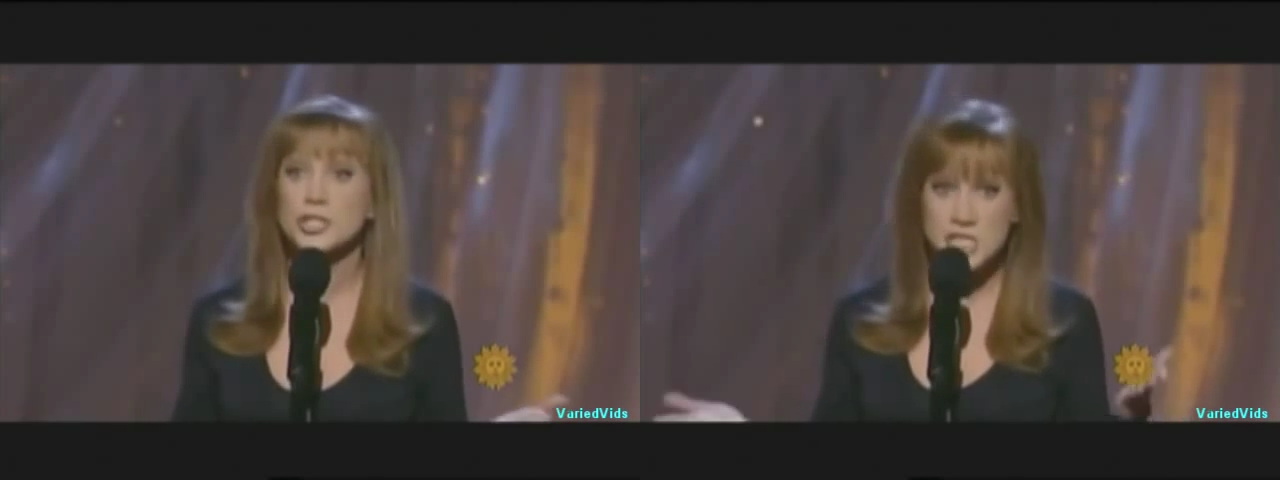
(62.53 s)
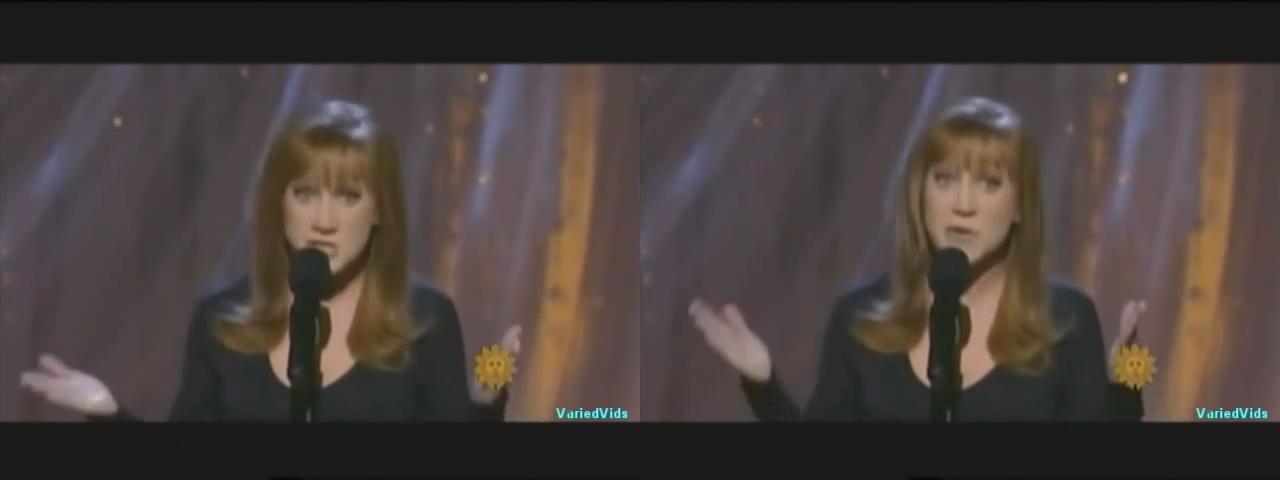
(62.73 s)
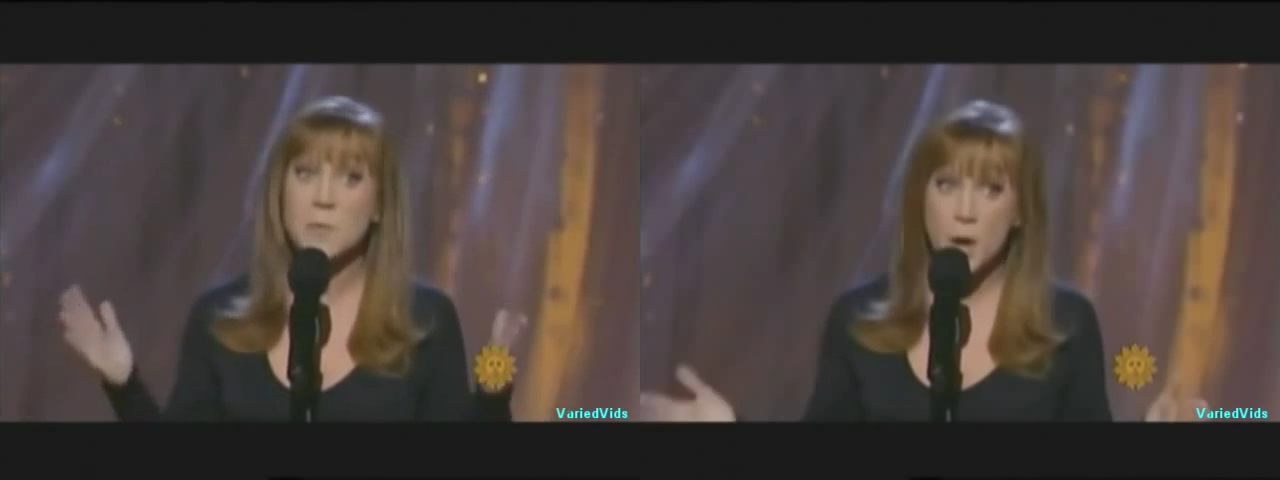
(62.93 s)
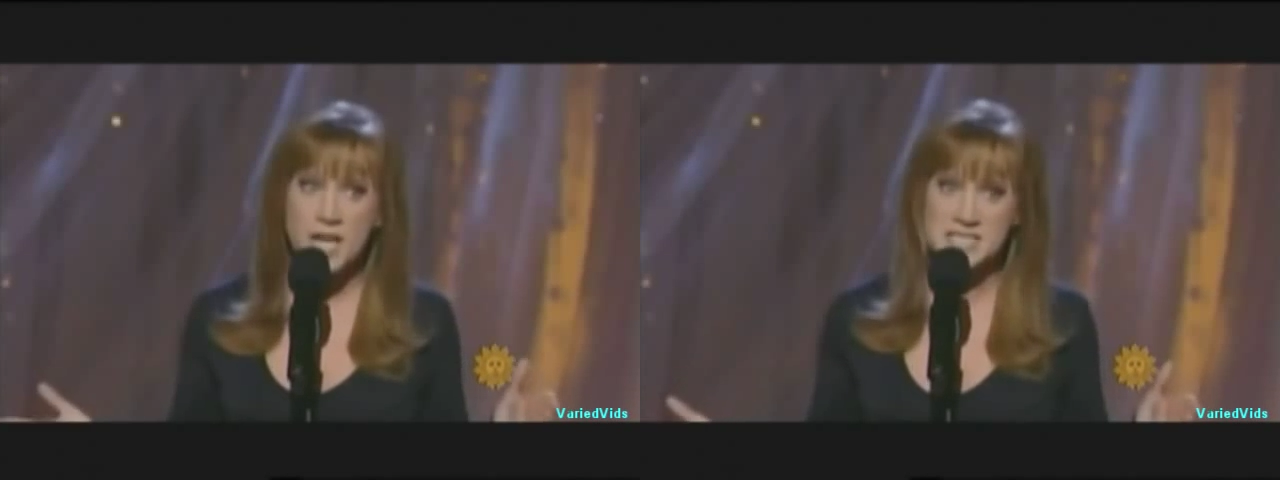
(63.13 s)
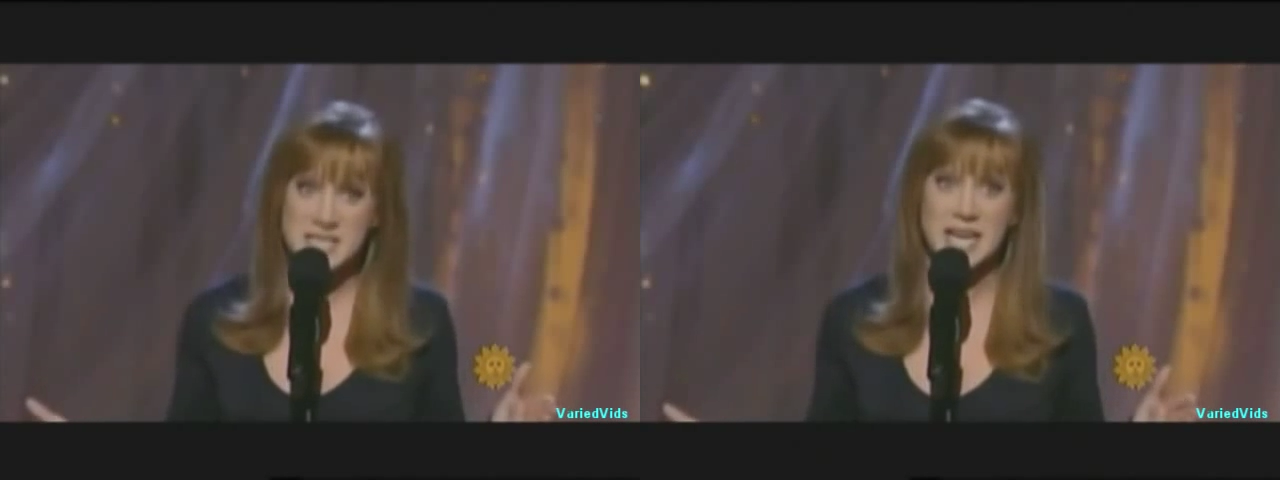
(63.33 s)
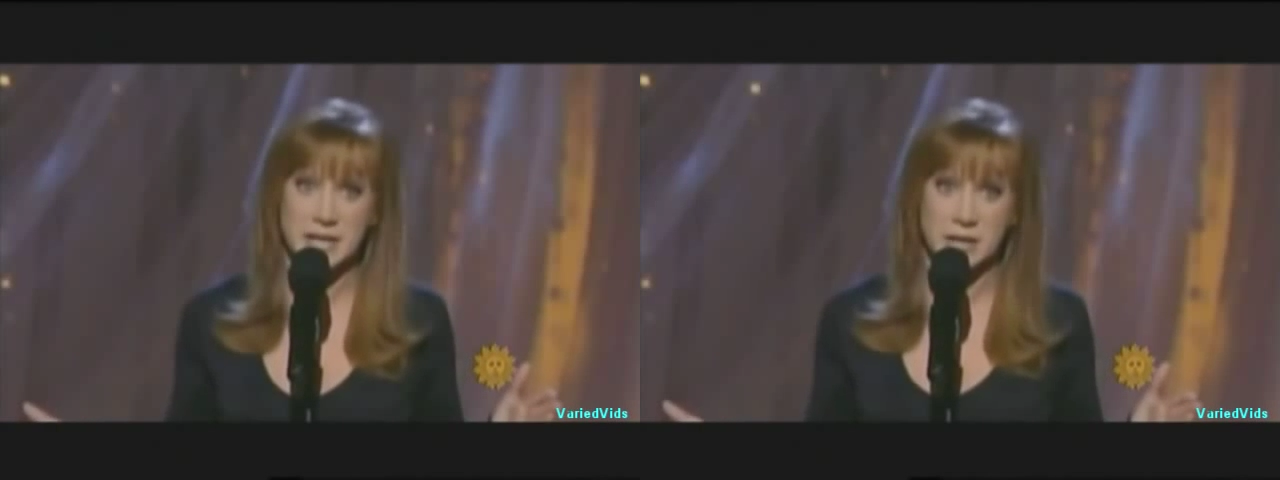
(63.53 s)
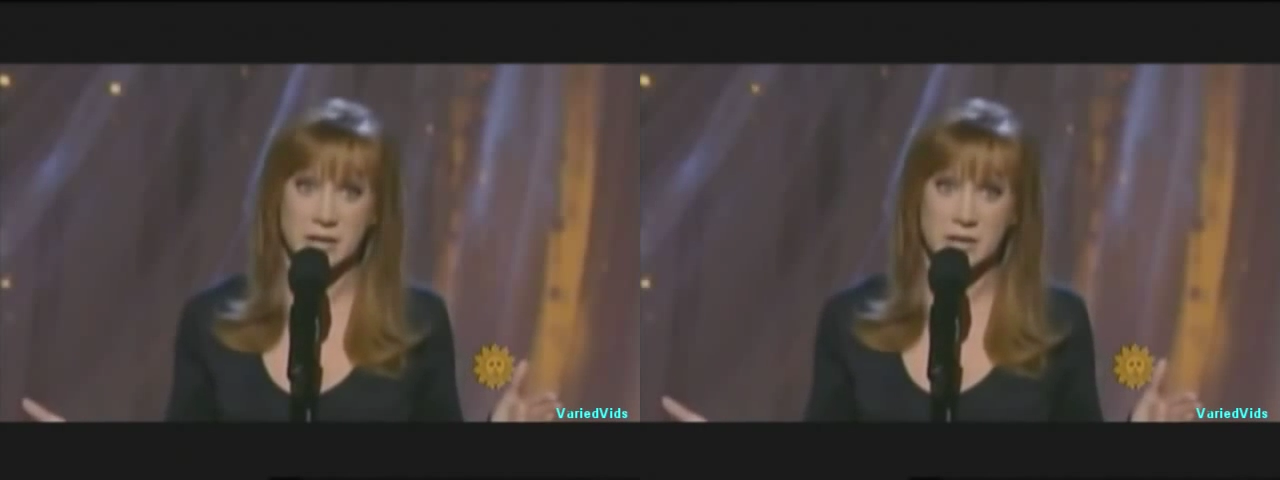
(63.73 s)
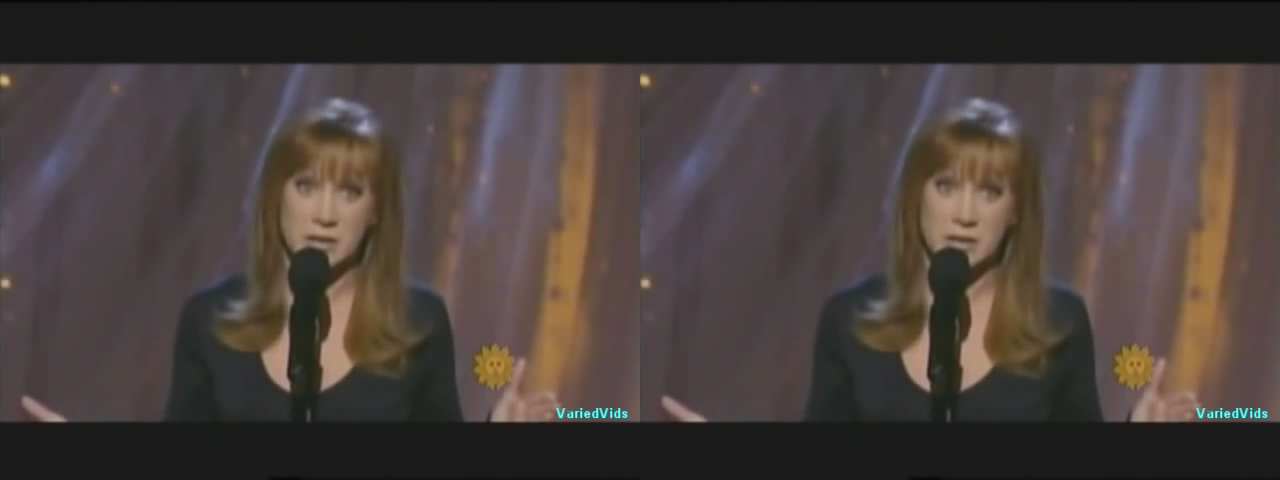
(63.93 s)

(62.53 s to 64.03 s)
You know she's from Boston